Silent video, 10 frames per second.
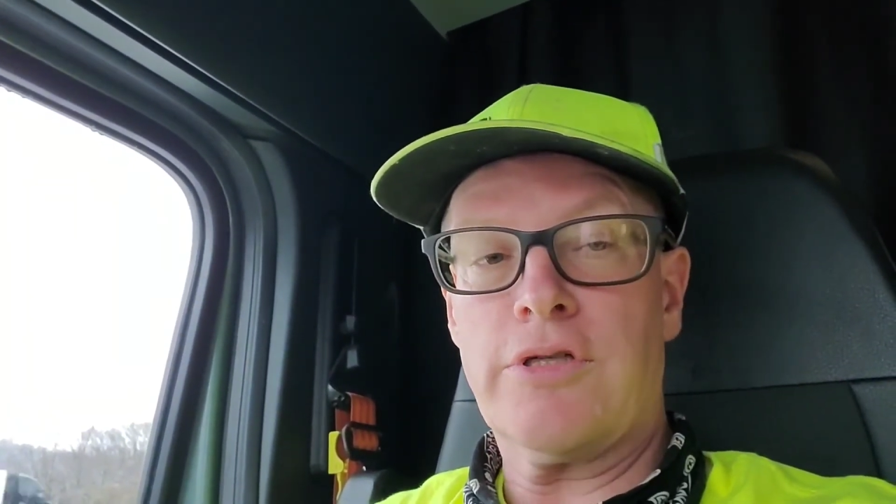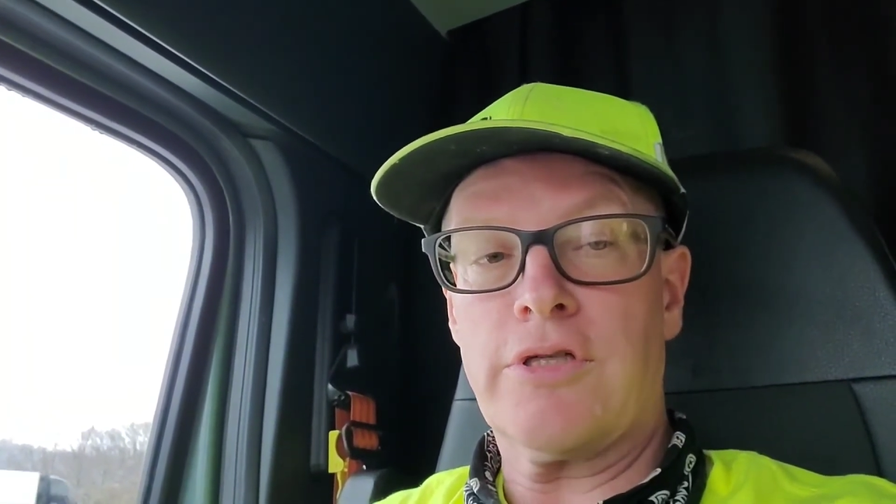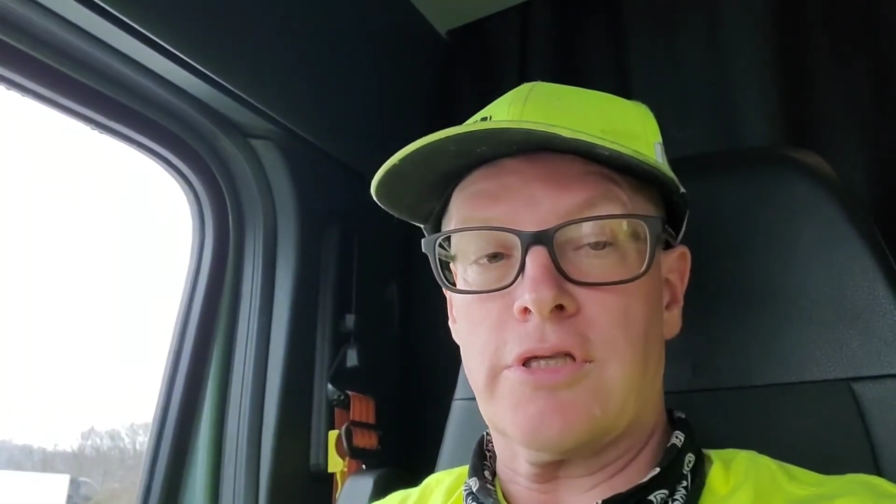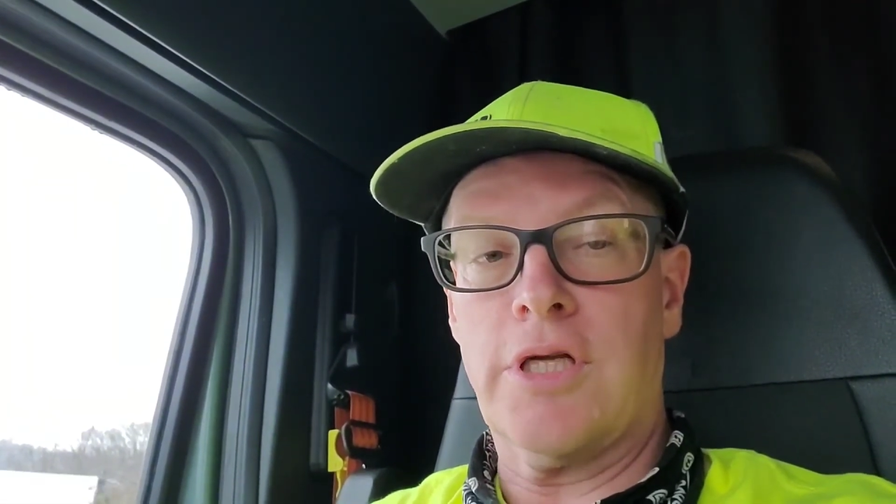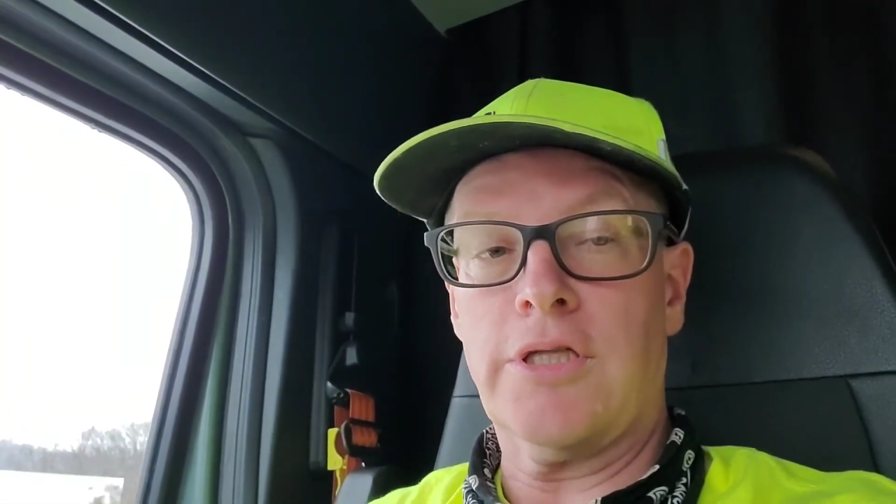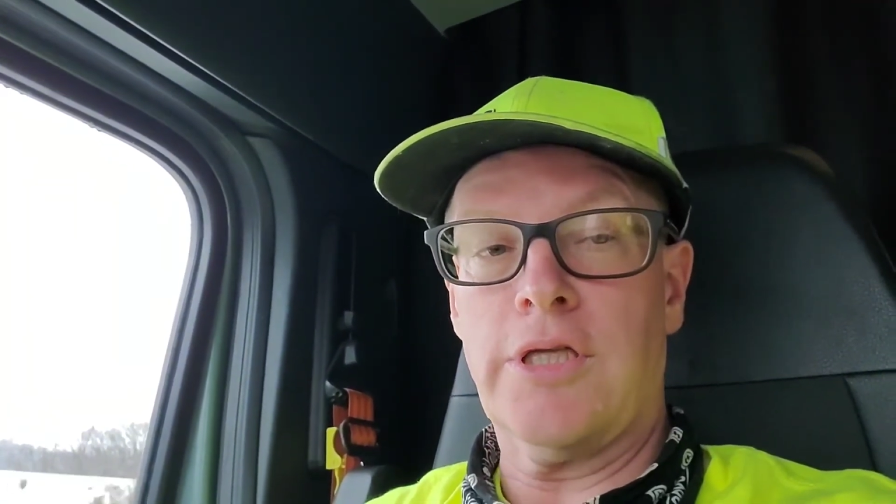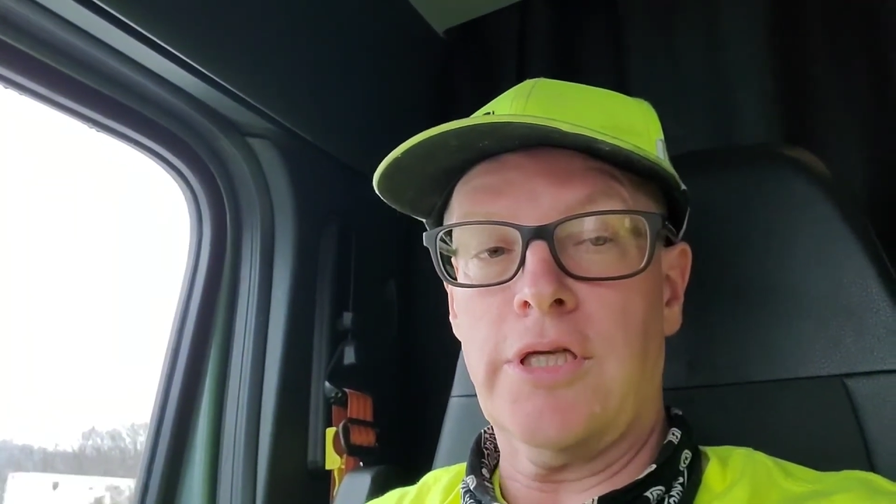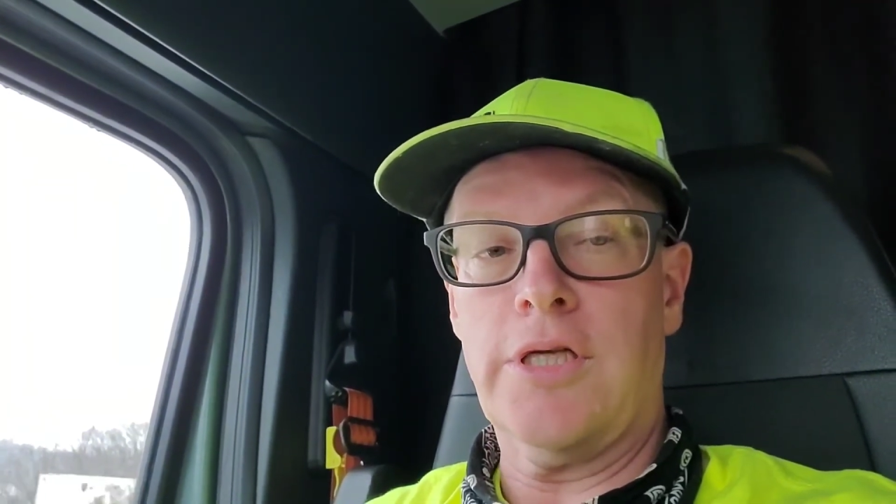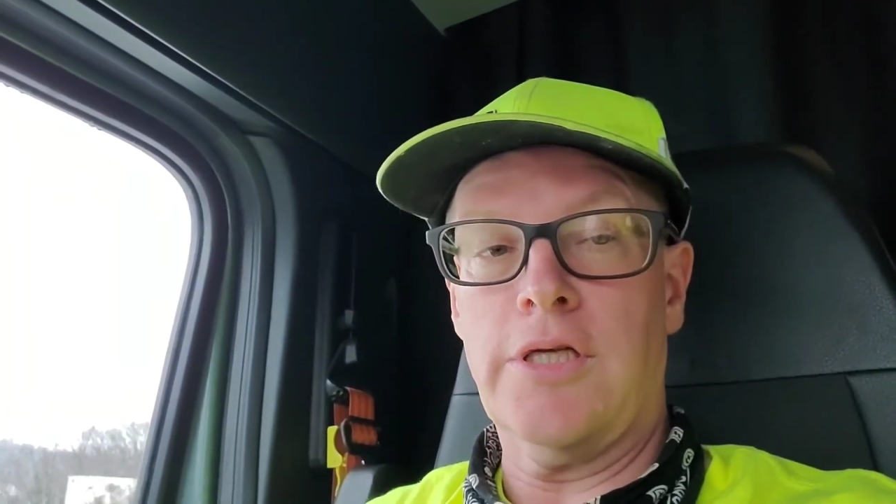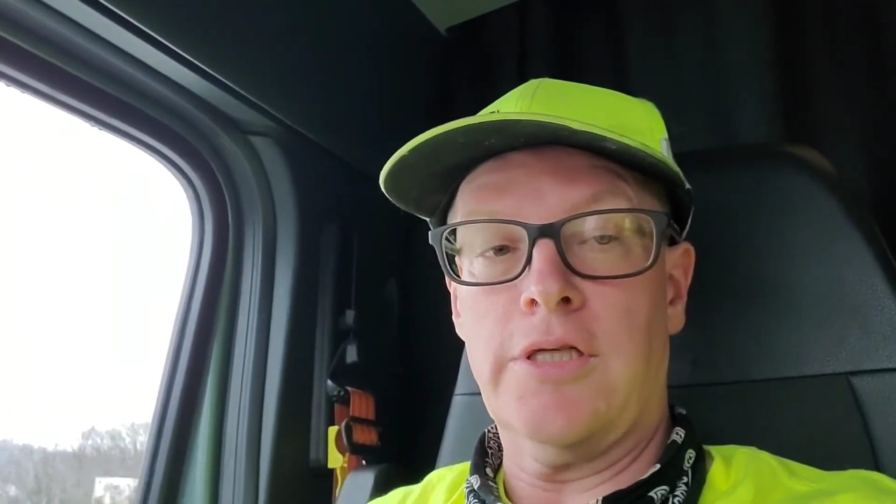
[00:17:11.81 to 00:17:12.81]

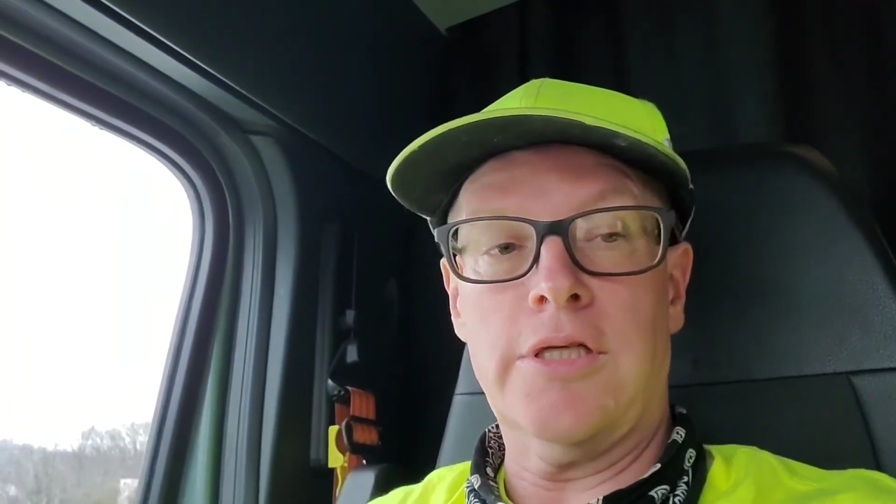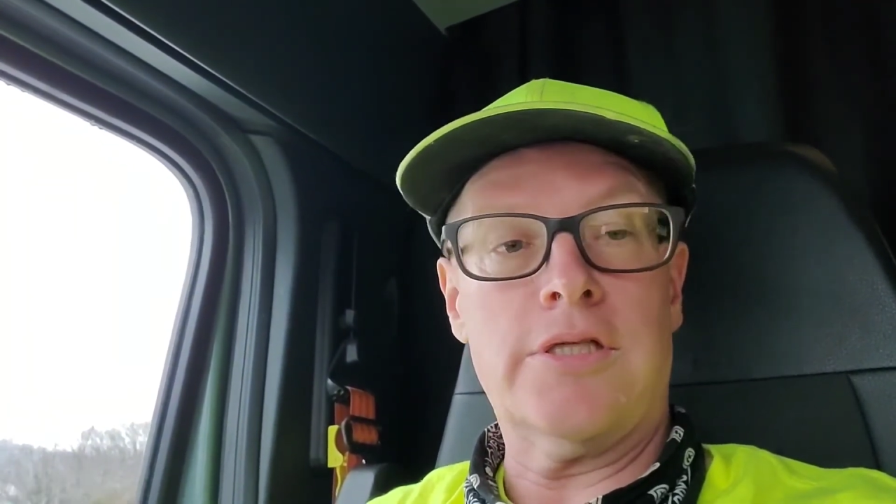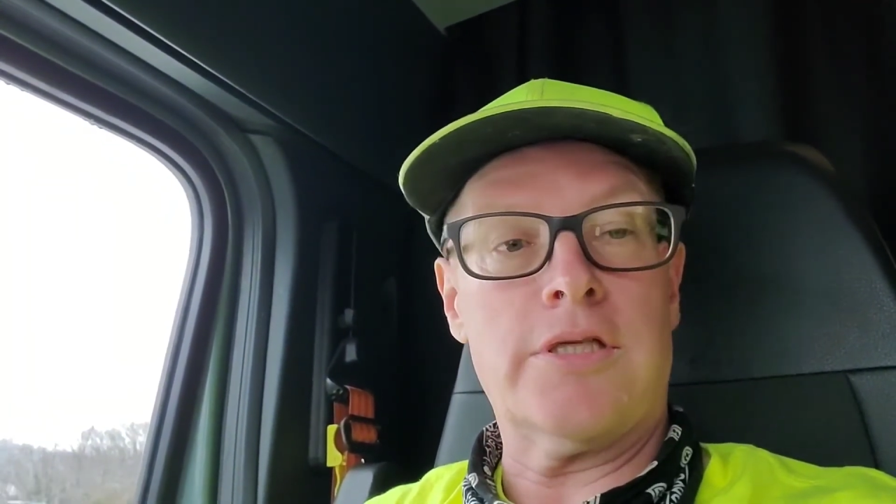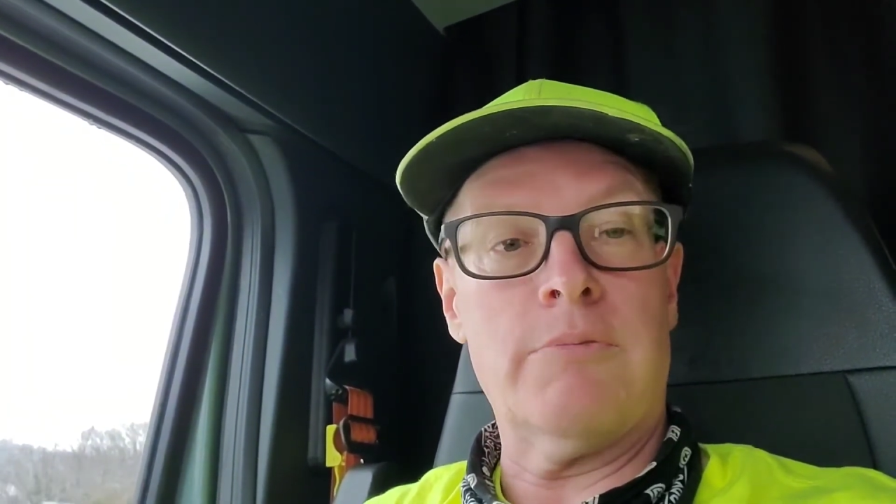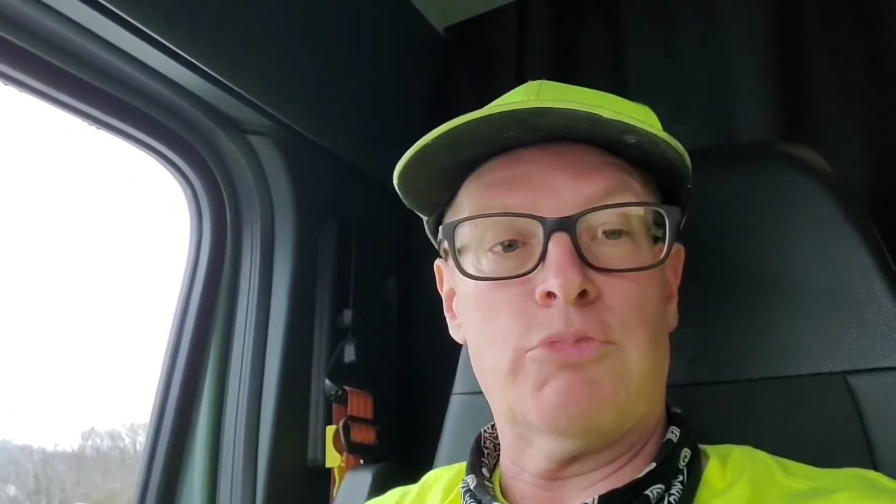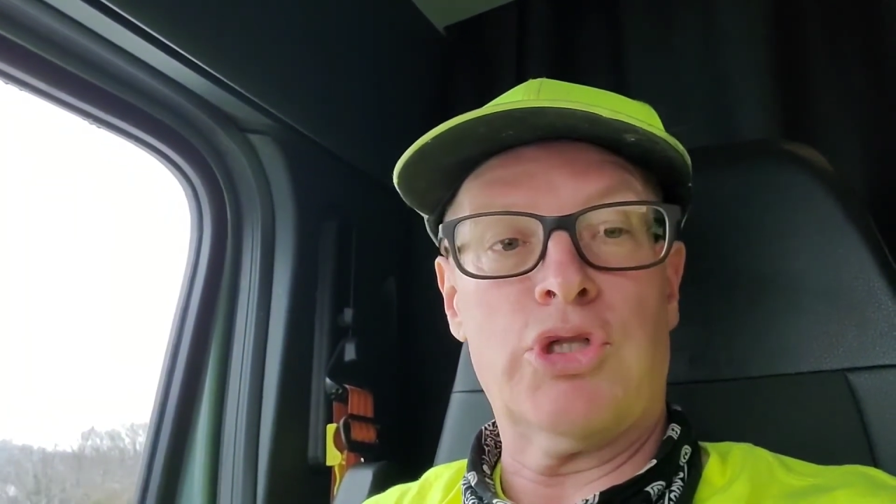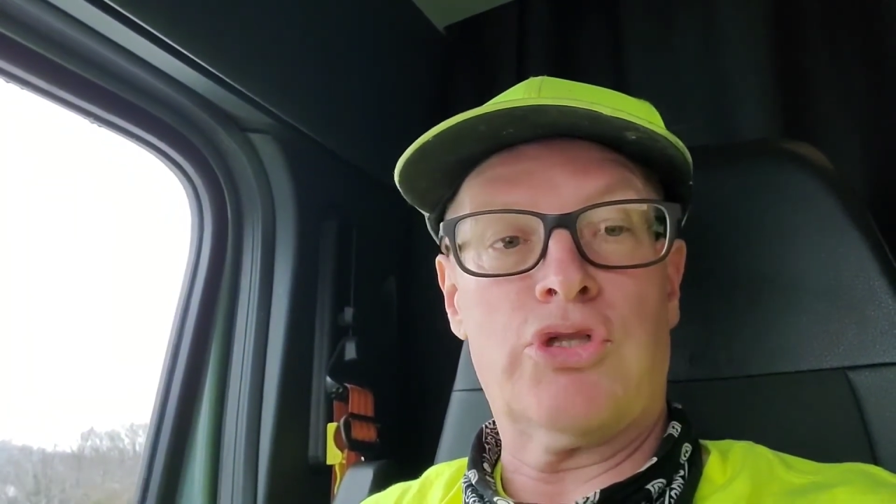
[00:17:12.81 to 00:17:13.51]
Sunday, December